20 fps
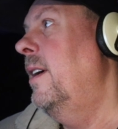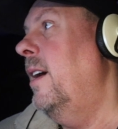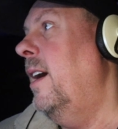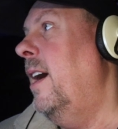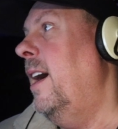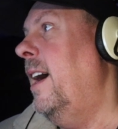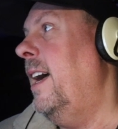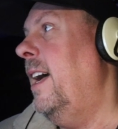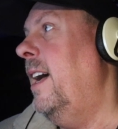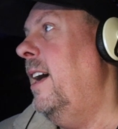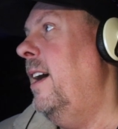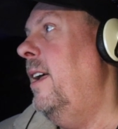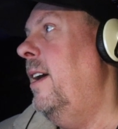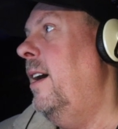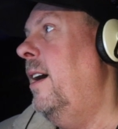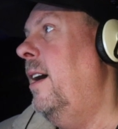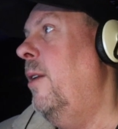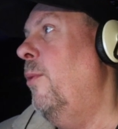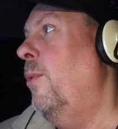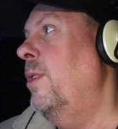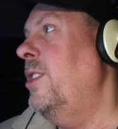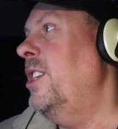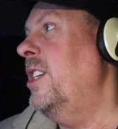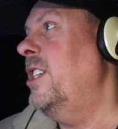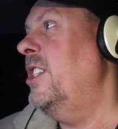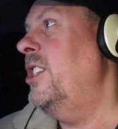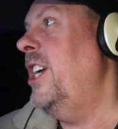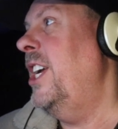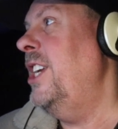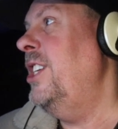I got which
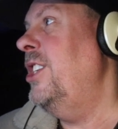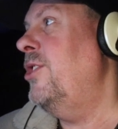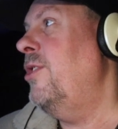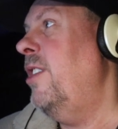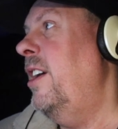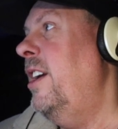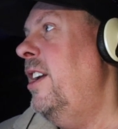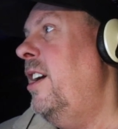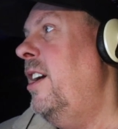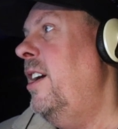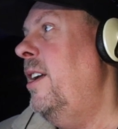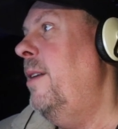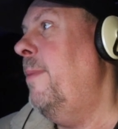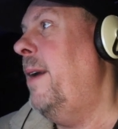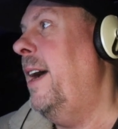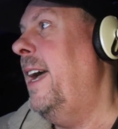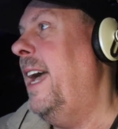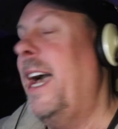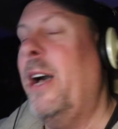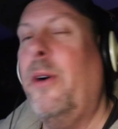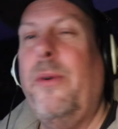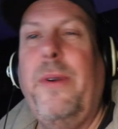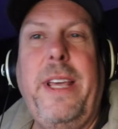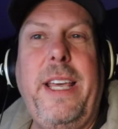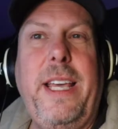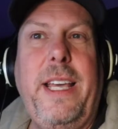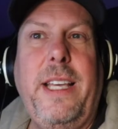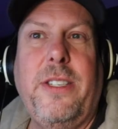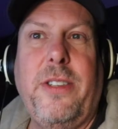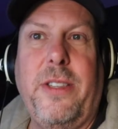exchange to trade on, my
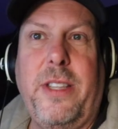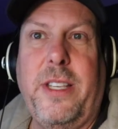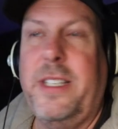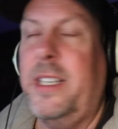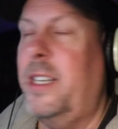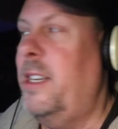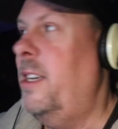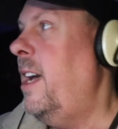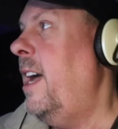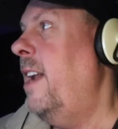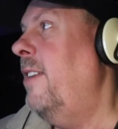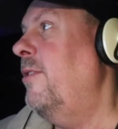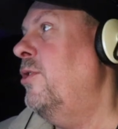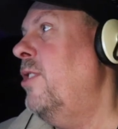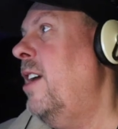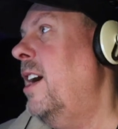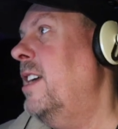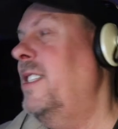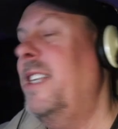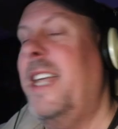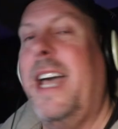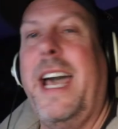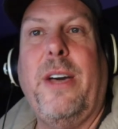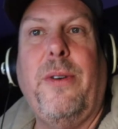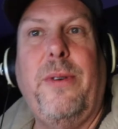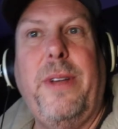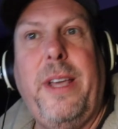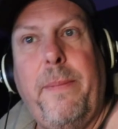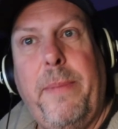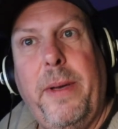equity. So this kind of tracks
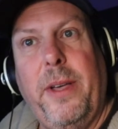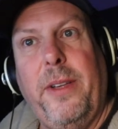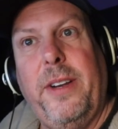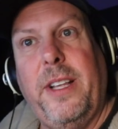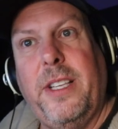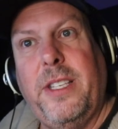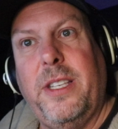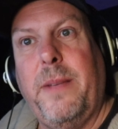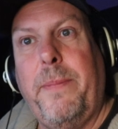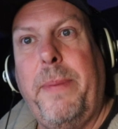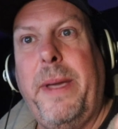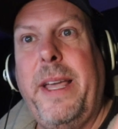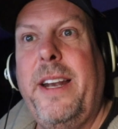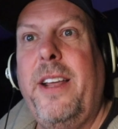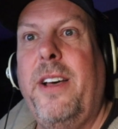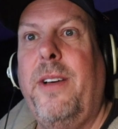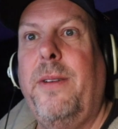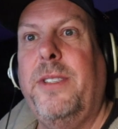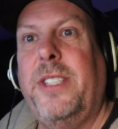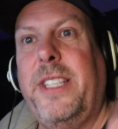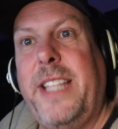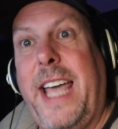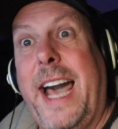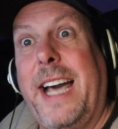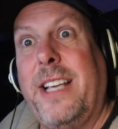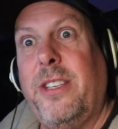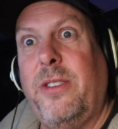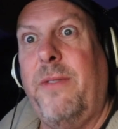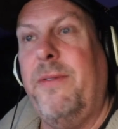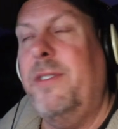equity build as the P&L
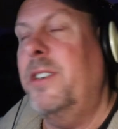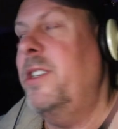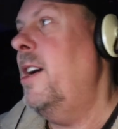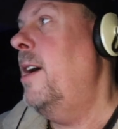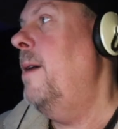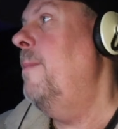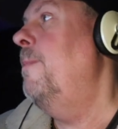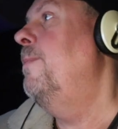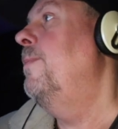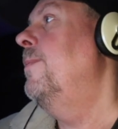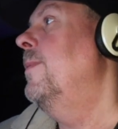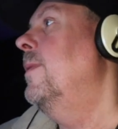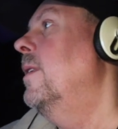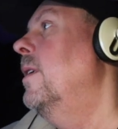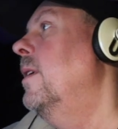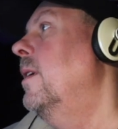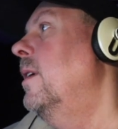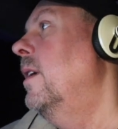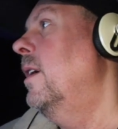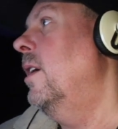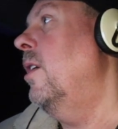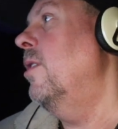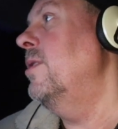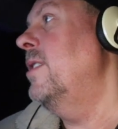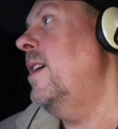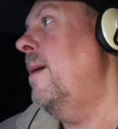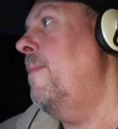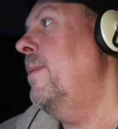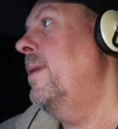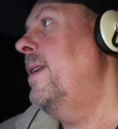stacks over time,
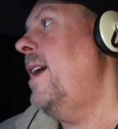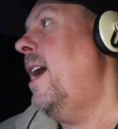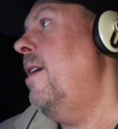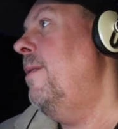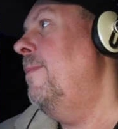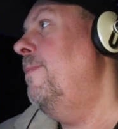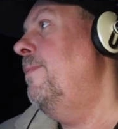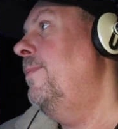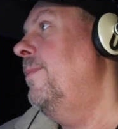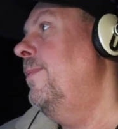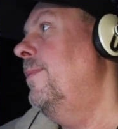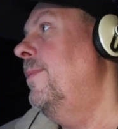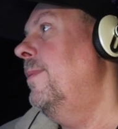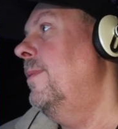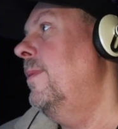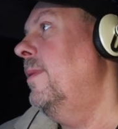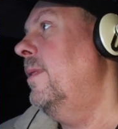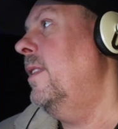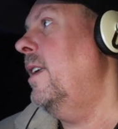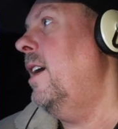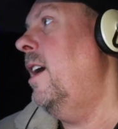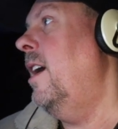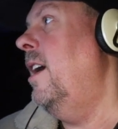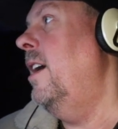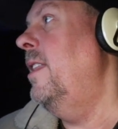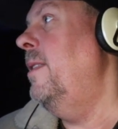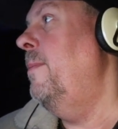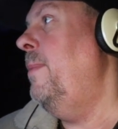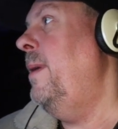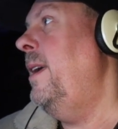goes up or down.
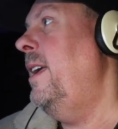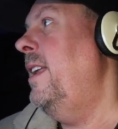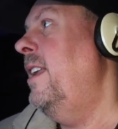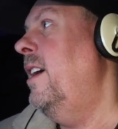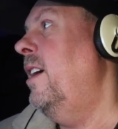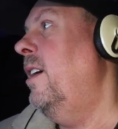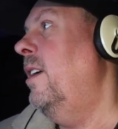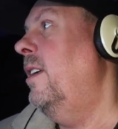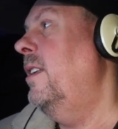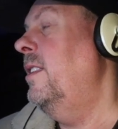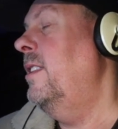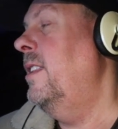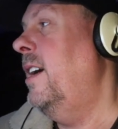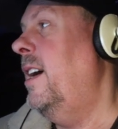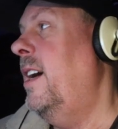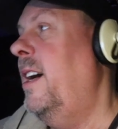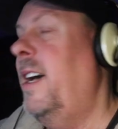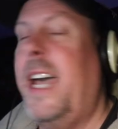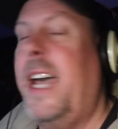The P&L, the